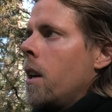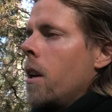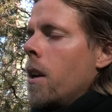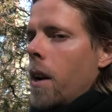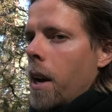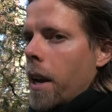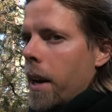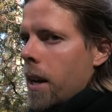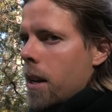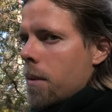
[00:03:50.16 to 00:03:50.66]

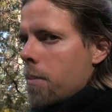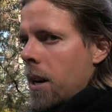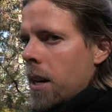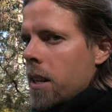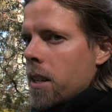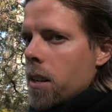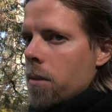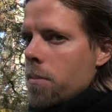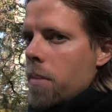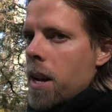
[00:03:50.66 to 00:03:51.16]

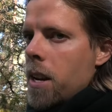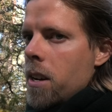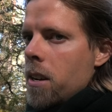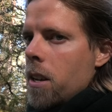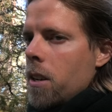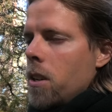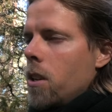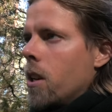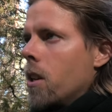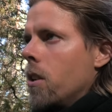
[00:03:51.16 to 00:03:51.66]
like-minded men
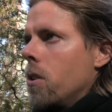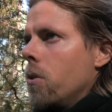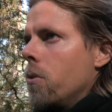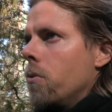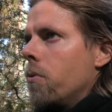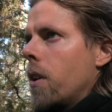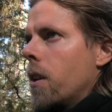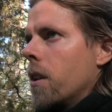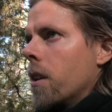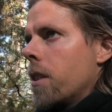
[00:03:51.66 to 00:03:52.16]
and you can do
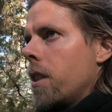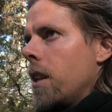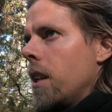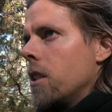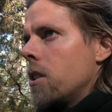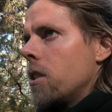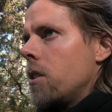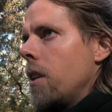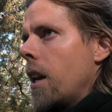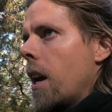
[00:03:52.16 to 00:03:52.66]
fun
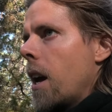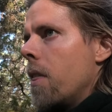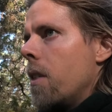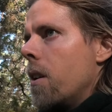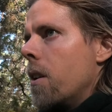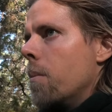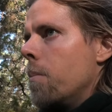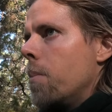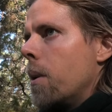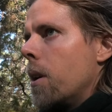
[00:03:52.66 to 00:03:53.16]
things
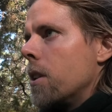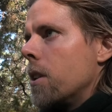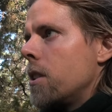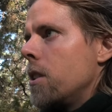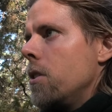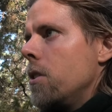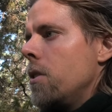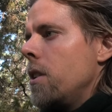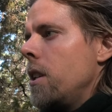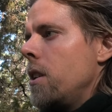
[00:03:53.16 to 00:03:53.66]
together, but
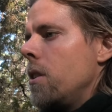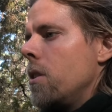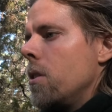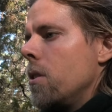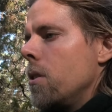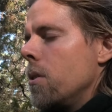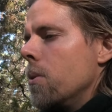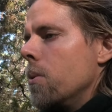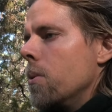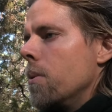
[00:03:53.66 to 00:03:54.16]
you need
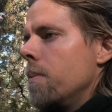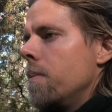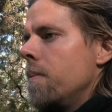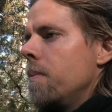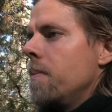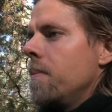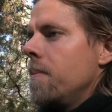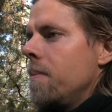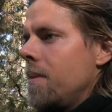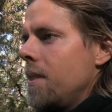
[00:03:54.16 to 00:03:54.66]
to,
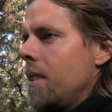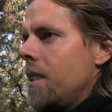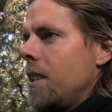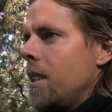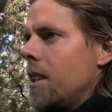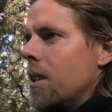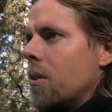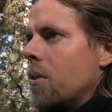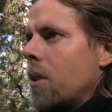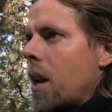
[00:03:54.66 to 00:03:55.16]

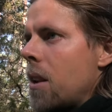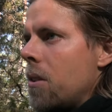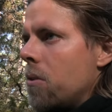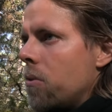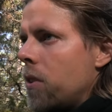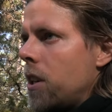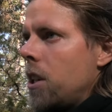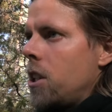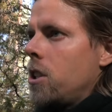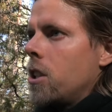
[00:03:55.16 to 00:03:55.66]
you know,
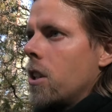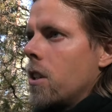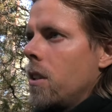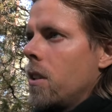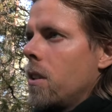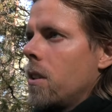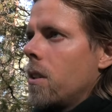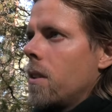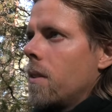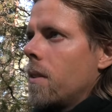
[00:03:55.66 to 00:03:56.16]

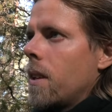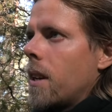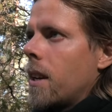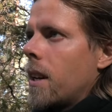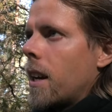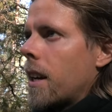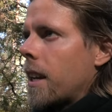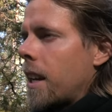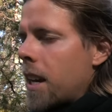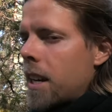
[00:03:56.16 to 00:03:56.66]
envision,
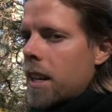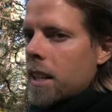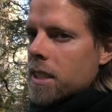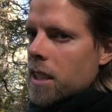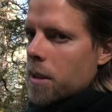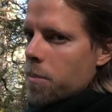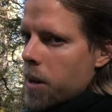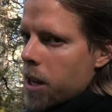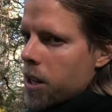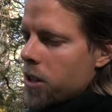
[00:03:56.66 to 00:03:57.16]
again, as
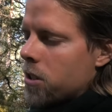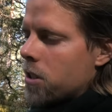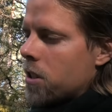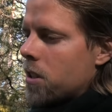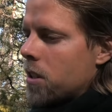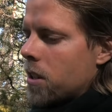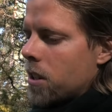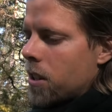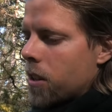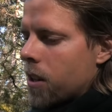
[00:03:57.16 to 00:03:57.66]
I
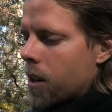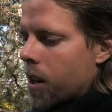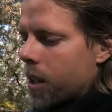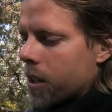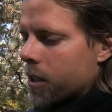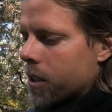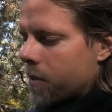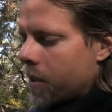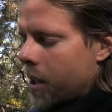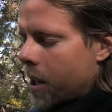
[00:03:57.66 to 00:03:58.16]
mentioned in the
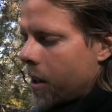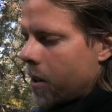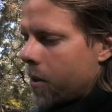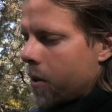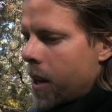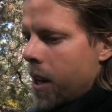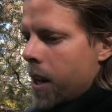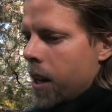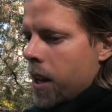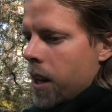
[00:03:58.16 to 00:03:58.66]
last video,
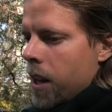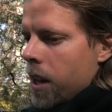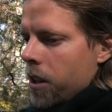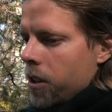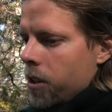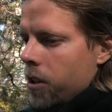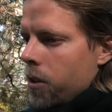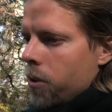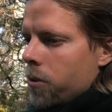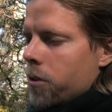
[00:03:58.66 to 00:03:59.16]

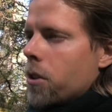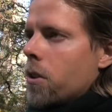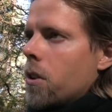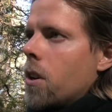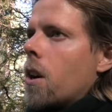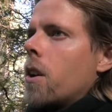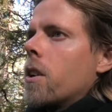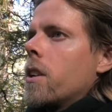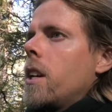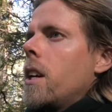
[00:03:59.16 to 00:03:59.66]
use your
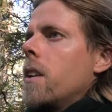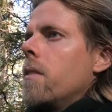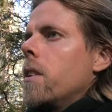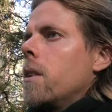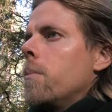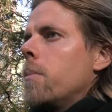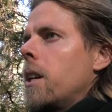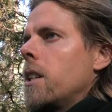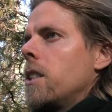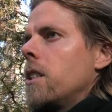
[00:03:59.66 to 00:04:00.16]
God-given
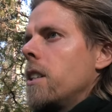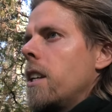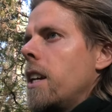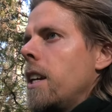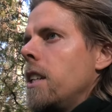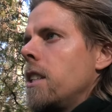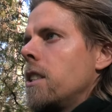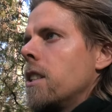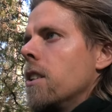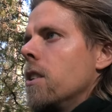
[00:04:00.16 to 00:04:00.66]

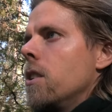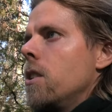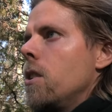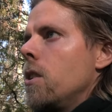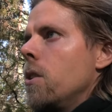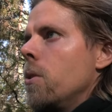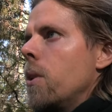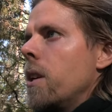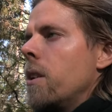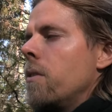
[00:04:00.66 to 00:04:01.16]
imagination
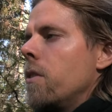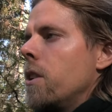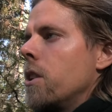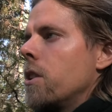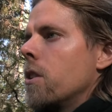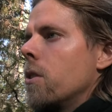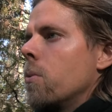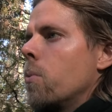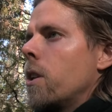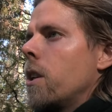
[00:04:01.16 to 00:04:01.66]
to
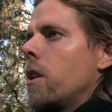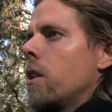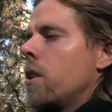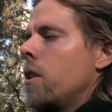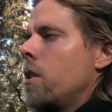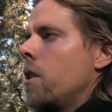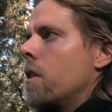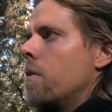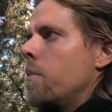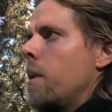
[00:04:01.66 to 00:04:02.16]
envision what it could have